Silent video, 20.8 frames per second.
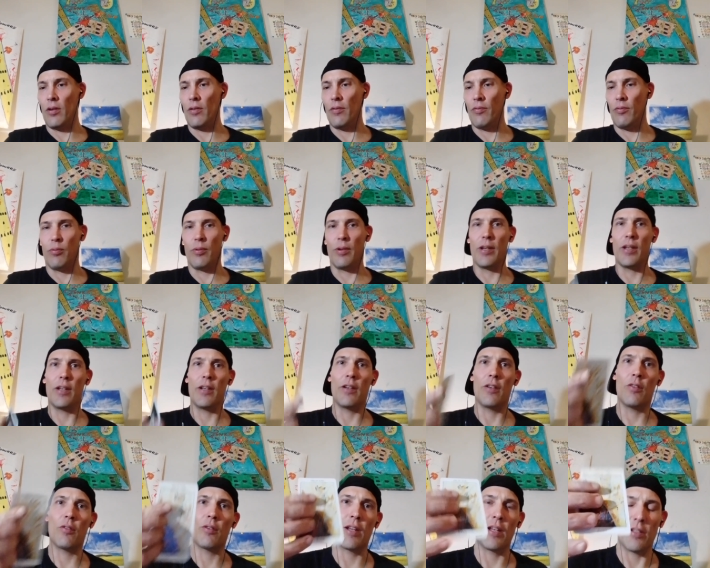of
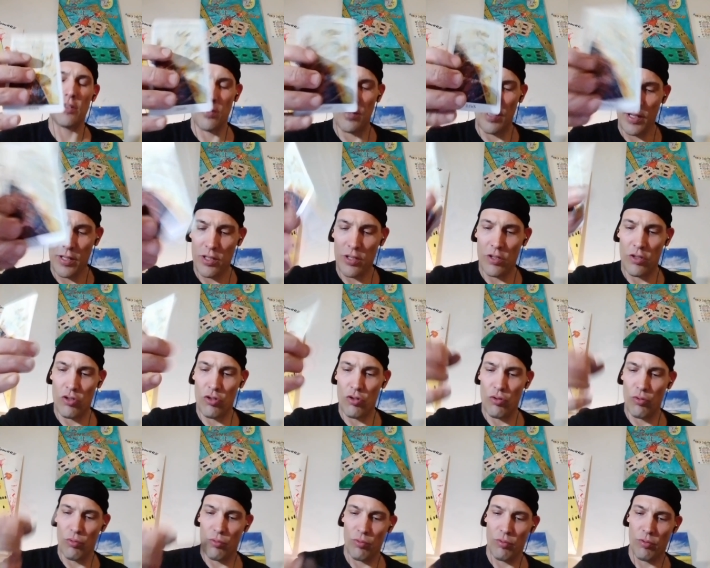wind. Okay, so that's the
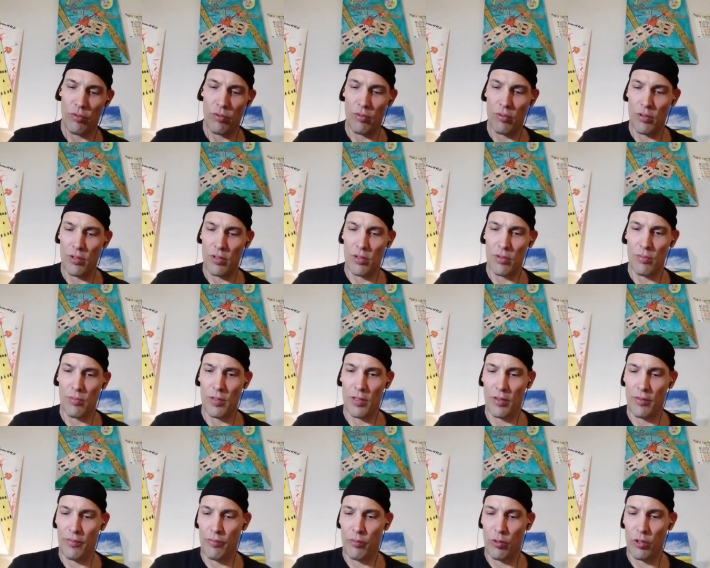truth. It's a
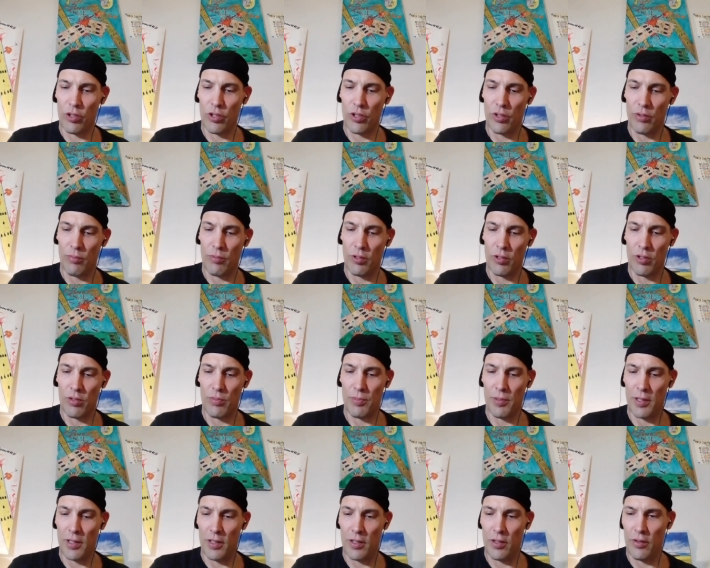wheel of fortune will
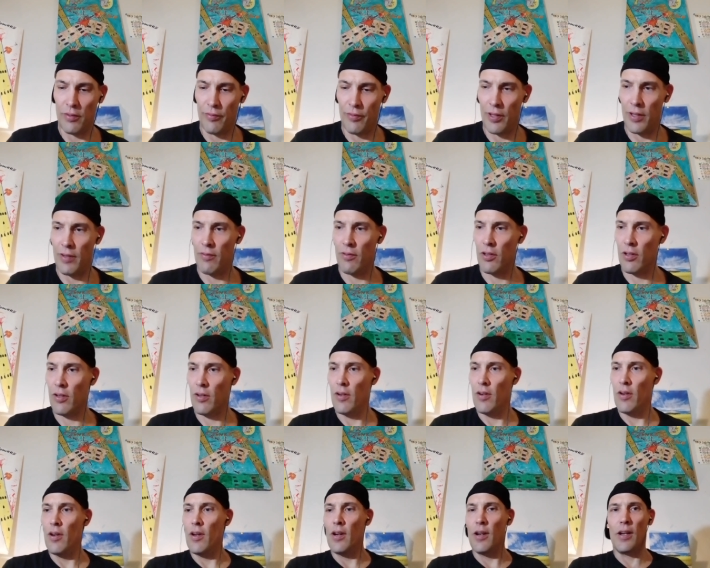spin in your favor.
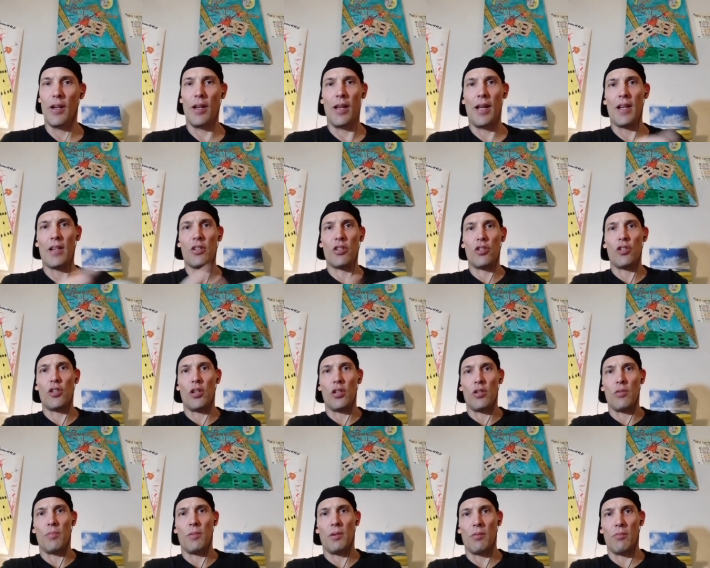The last
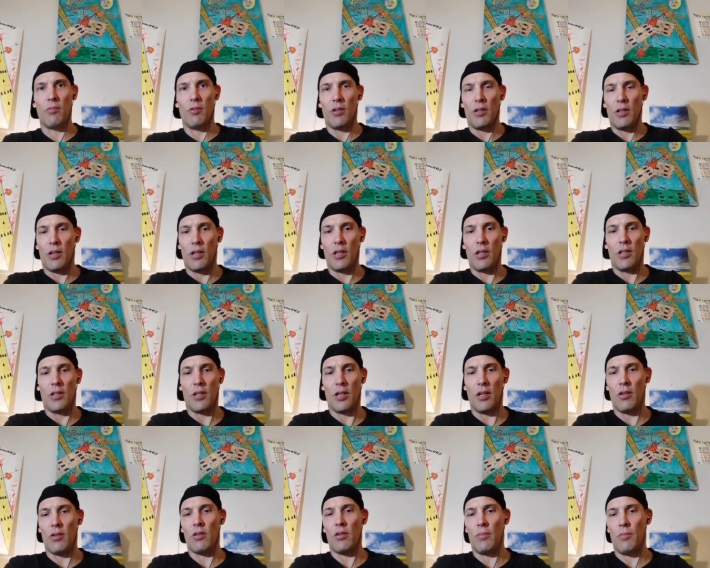judgment. can you
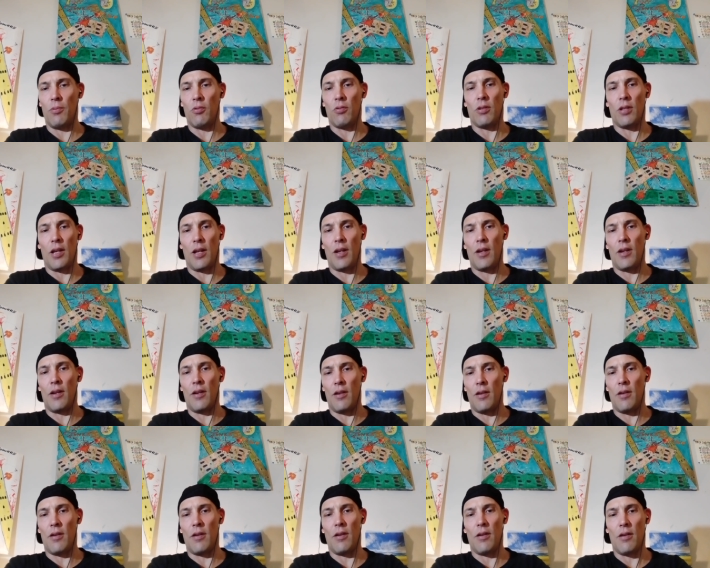tell us
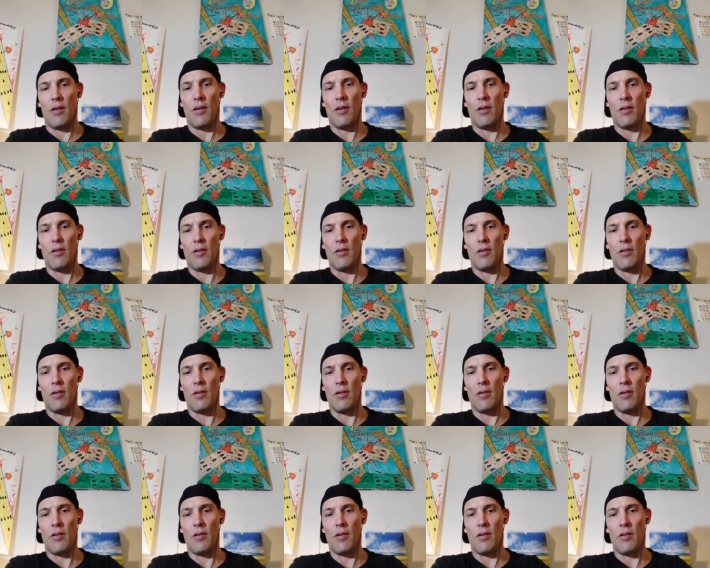about